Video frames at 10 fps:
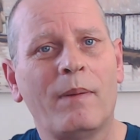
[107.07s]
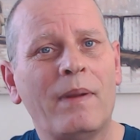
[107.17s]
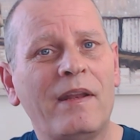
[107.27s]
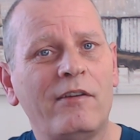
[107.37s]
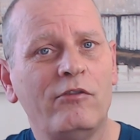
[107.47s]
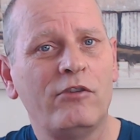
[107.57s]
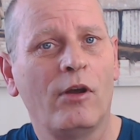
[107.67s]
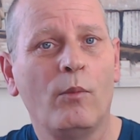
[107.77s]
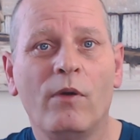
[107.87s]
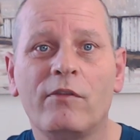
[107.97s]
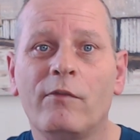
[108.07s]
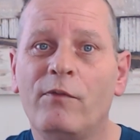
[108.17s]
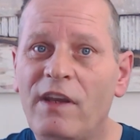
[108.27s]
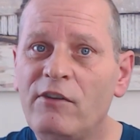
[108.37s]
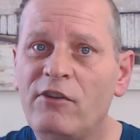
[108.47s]
my nicotine shot was
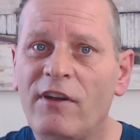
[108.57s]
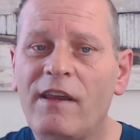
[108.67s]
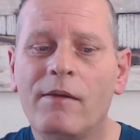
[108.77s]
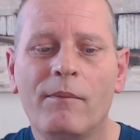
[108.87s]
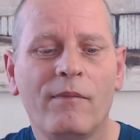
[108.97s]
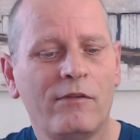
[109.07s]
VG.